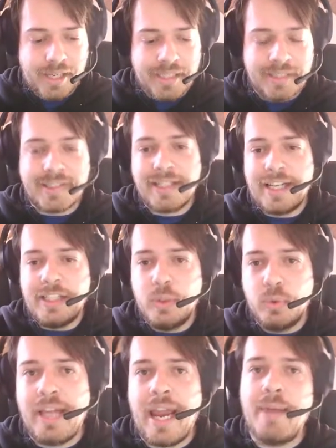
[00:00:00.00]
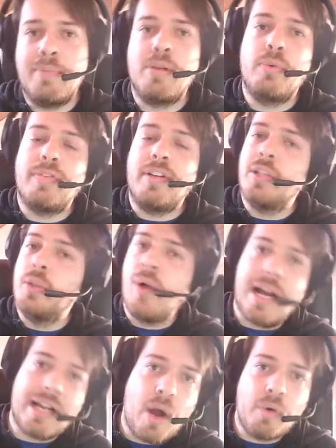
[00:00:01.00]
insert a new table with a new
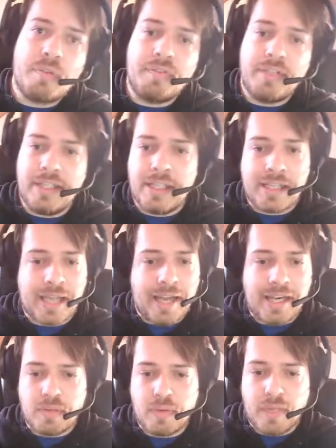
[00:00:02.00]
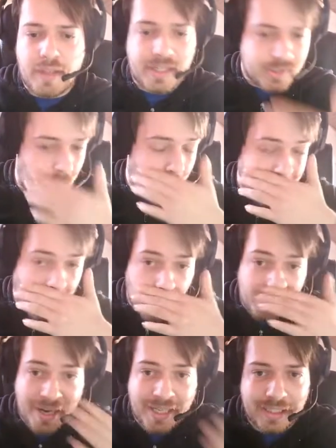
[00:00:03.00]
account field, and everything is going
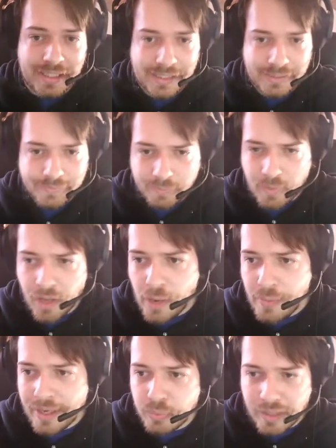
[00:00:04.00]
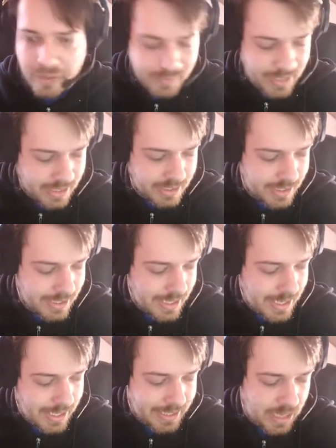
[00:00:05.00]
automatically. Alright, we have that.
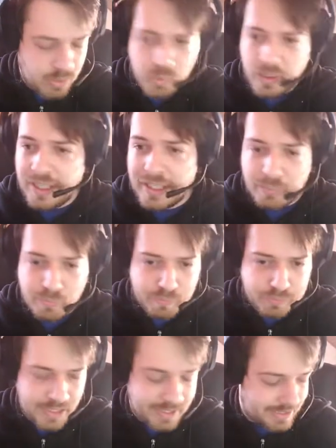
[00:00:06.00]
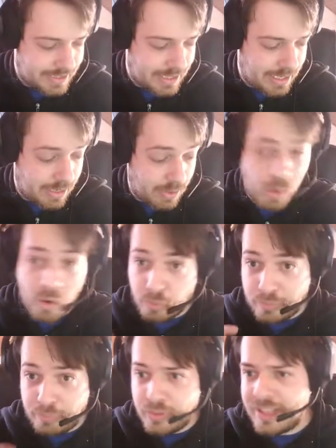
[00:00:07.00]
Then we hit press
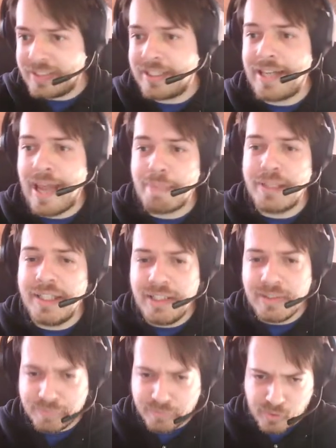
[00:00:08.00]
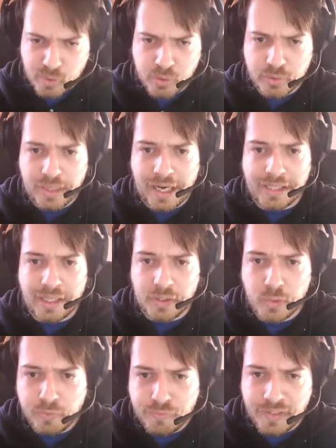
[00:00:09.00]
the tab key to create a
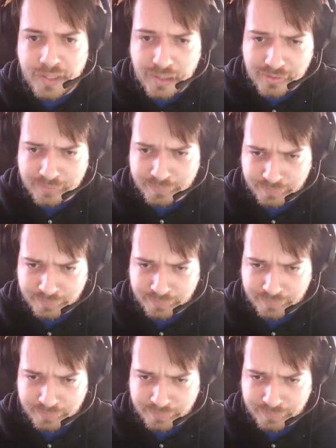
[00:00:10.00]
new field.